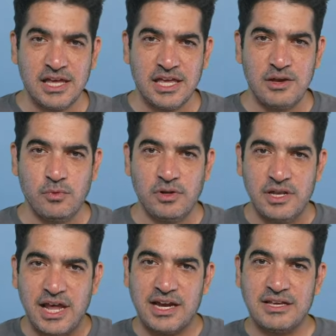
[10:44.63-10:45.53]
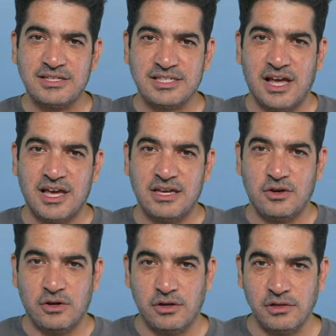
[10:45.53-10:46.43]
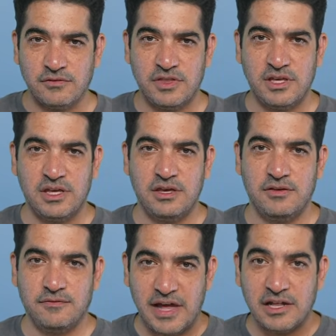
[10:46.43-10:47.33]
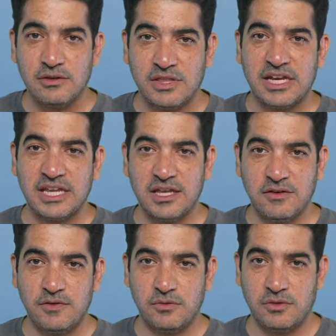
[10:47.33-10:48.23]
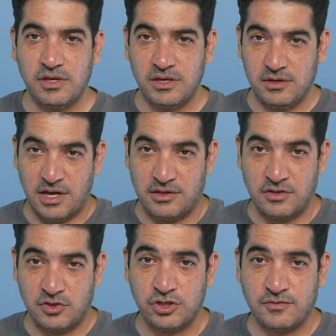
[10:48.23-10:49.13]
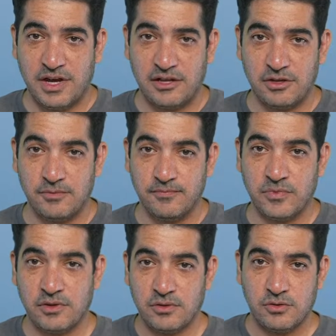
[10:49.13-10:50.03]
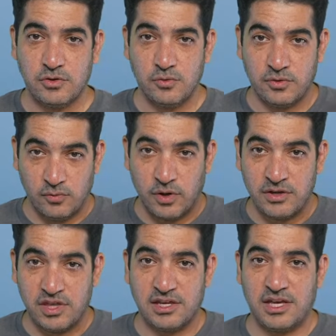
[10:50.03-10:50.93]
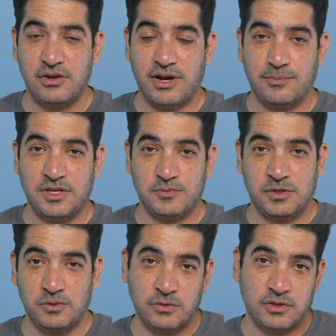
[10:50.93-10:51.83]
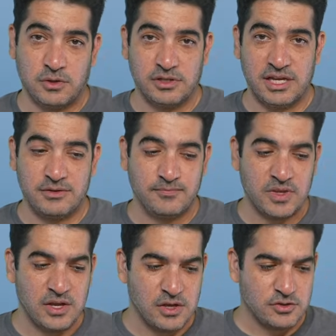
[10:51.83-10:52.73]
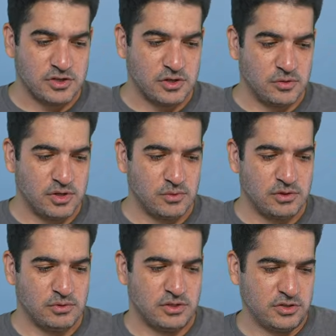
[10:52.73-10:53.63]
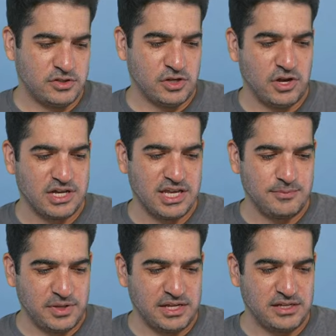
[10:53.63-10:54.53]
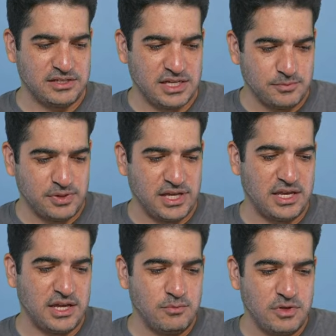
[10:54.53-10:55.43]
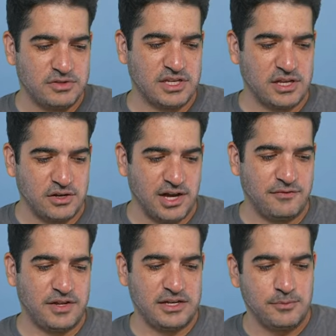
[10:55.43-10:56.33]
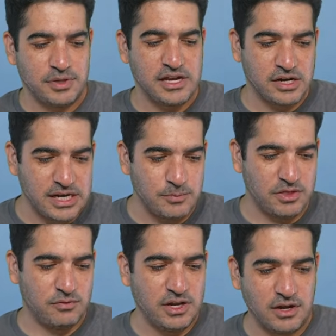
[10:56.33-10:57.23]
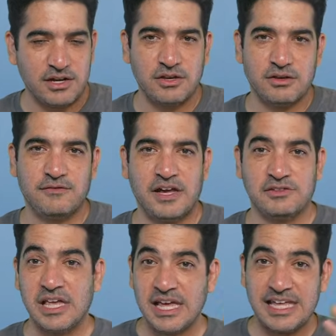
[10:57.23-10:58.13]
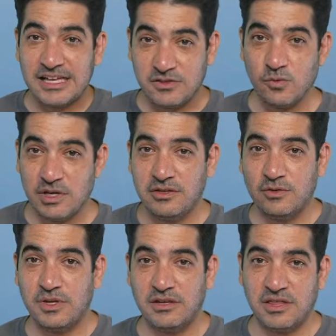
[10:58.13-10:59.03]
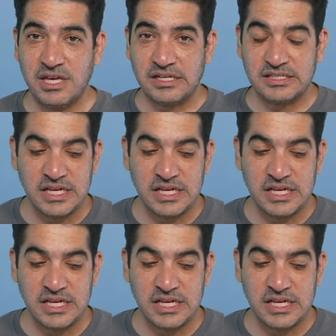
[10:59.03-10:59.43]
it will not assign all of the value that it can give you, the search value, to the one thing that your app does, but it will do it to all 10. So it will do it to song and playlist and play and music and offline and player and MP3 and audio and files, and that's way too many things.